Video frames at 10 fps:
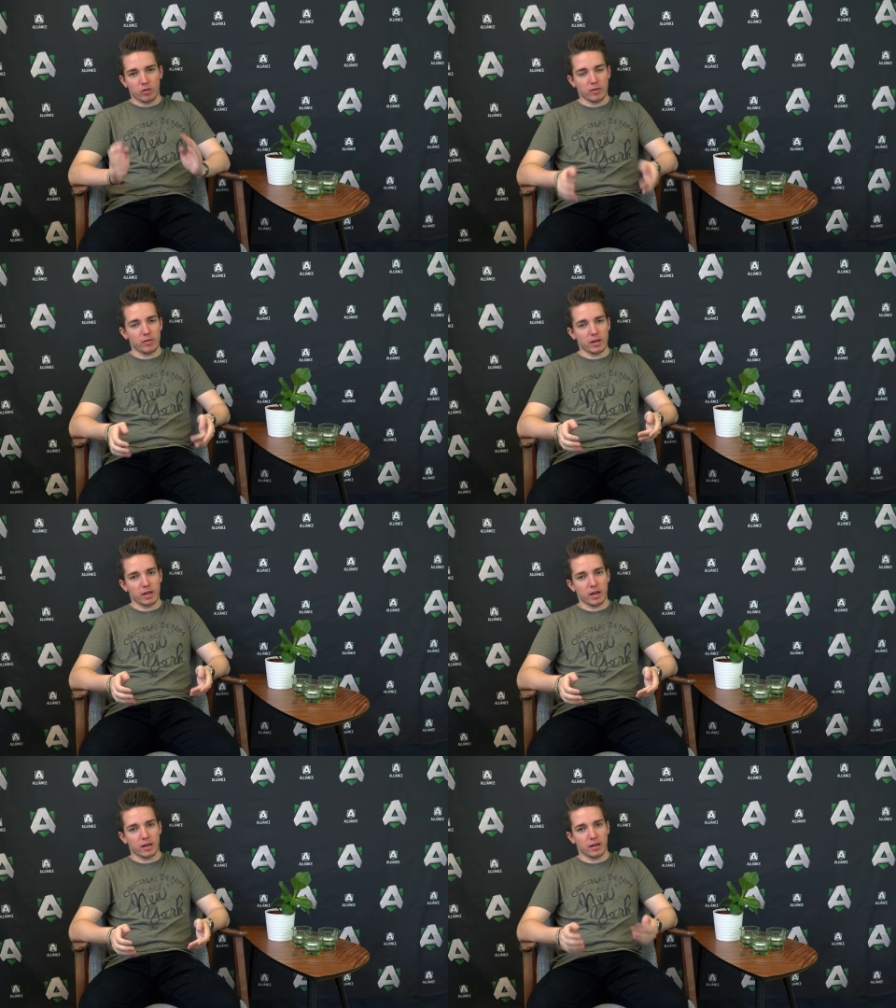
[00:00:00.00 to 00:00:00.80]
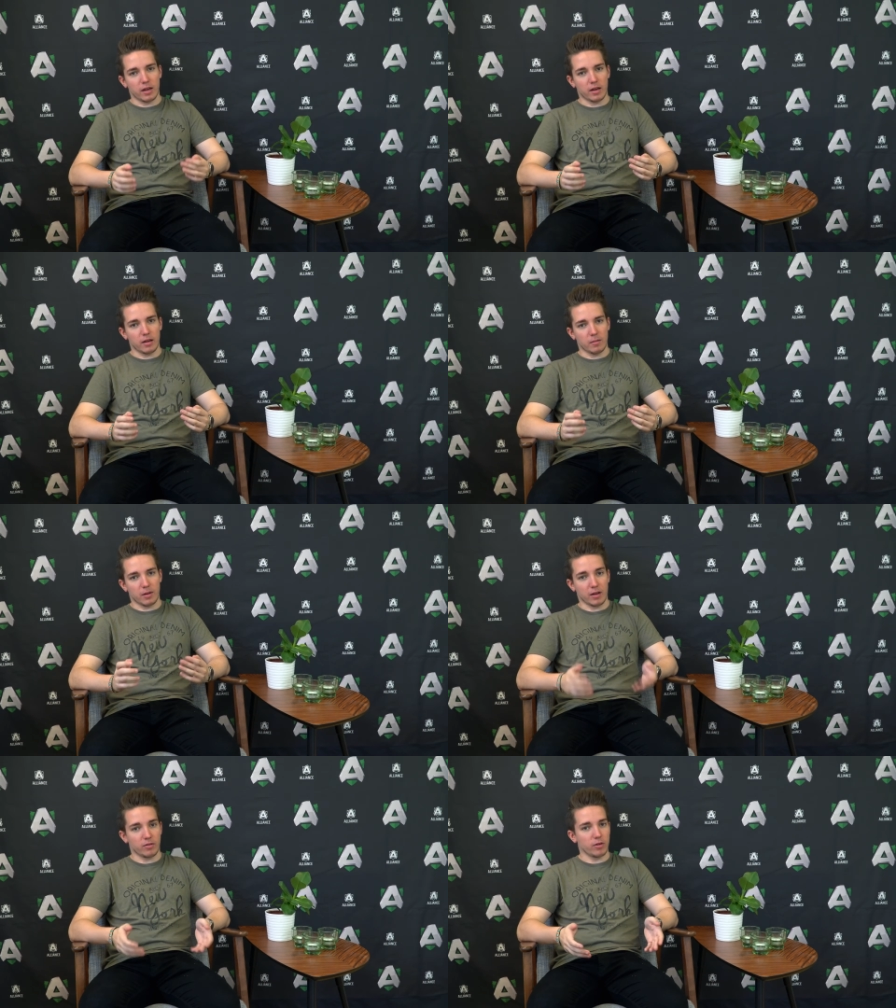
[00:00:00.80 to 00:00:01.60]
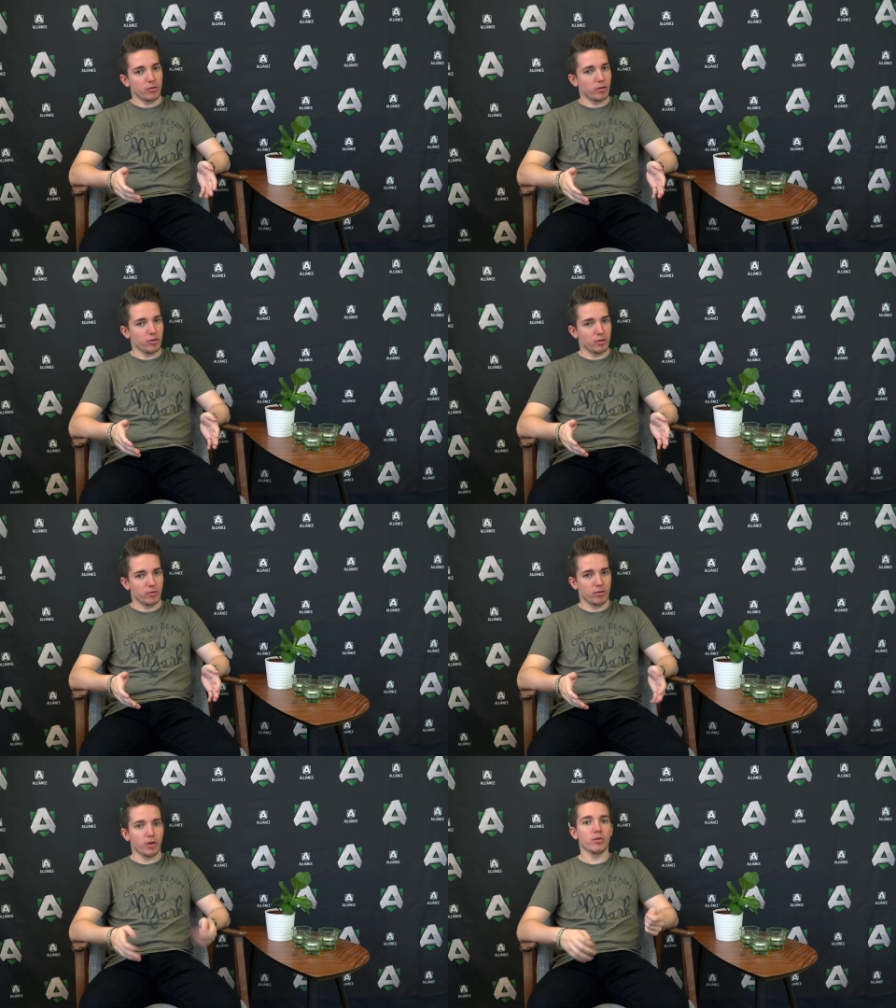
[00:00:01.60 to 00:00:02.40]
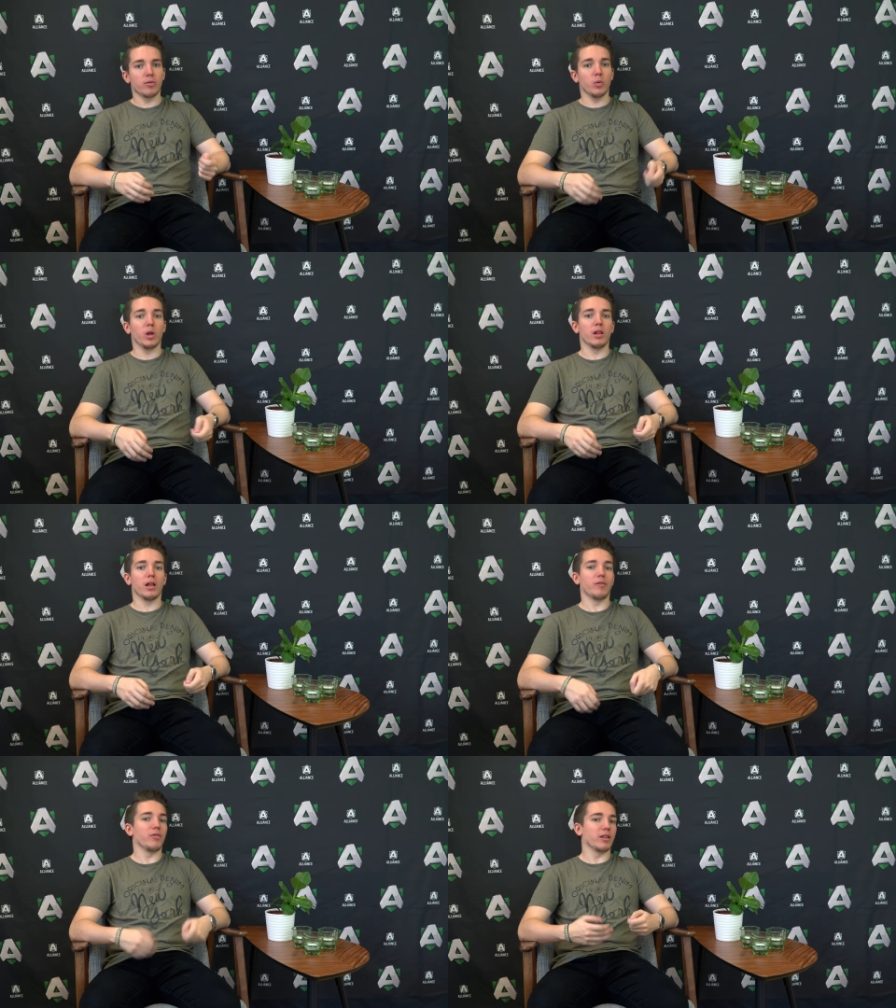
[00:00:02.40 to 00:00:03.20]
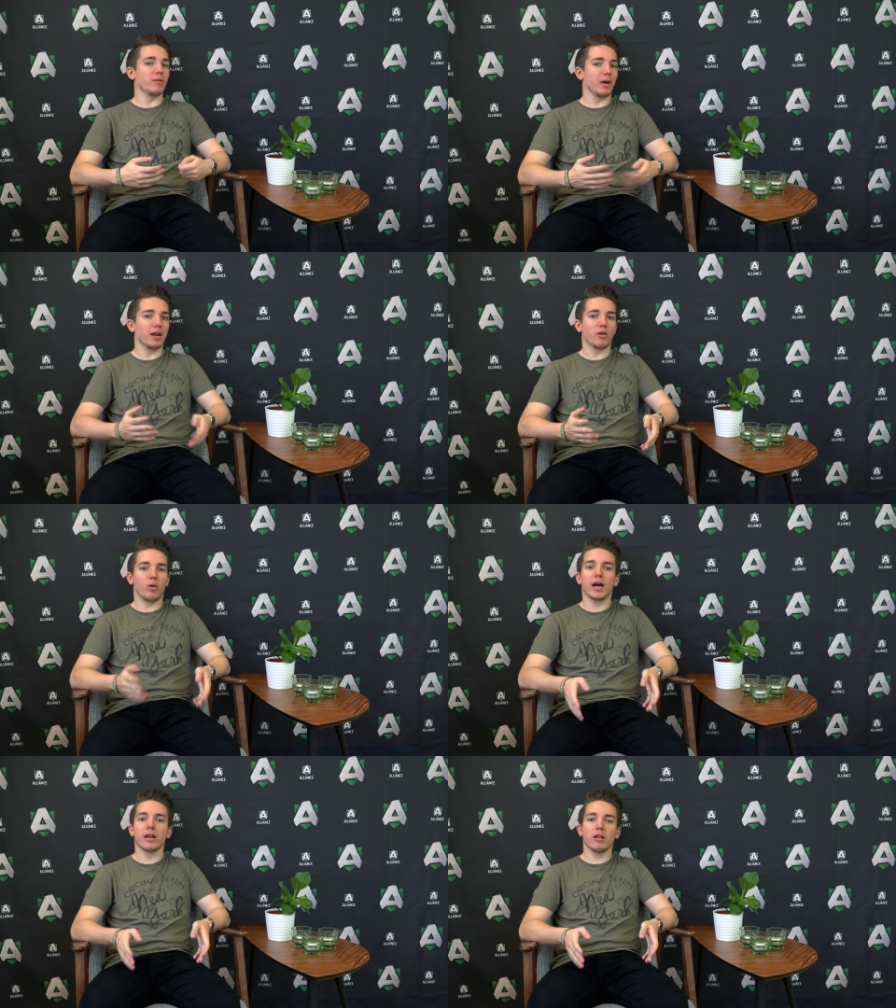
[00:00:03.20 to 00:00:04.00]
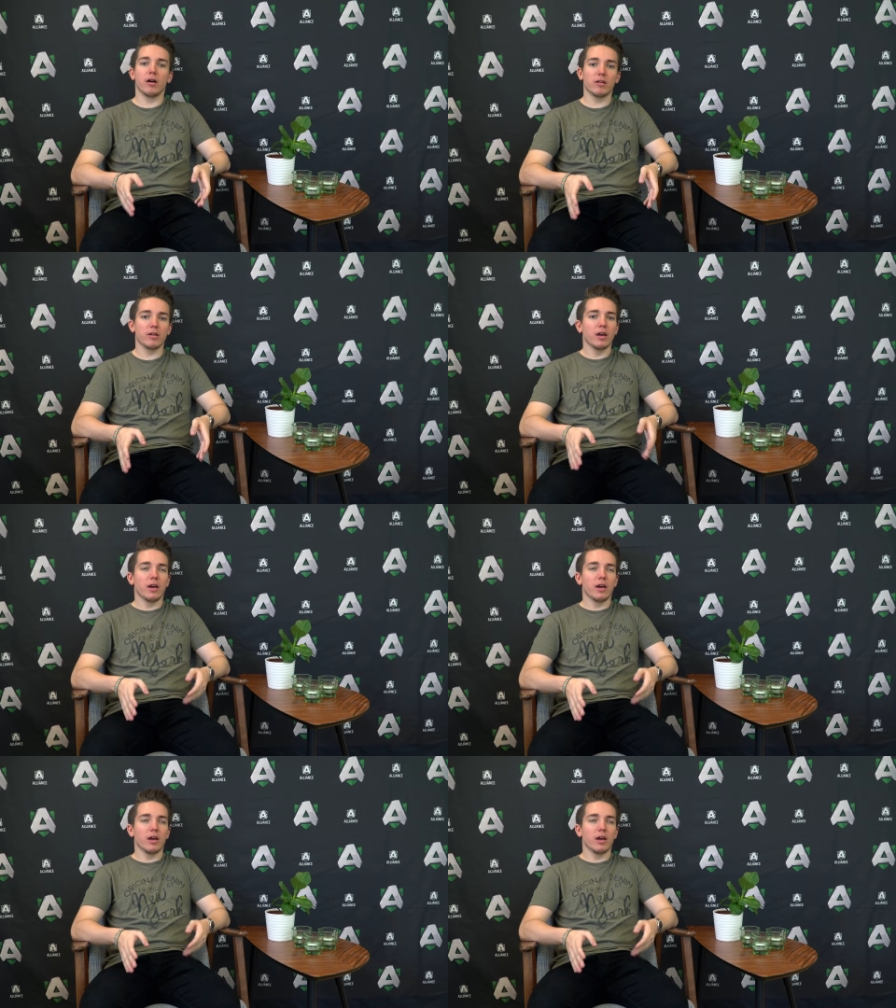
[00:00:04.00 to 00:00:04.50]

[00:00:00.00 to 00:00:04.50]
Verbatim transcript: So I think that the uh, Knights of the Frozen Throne will affect the meta quite a lot.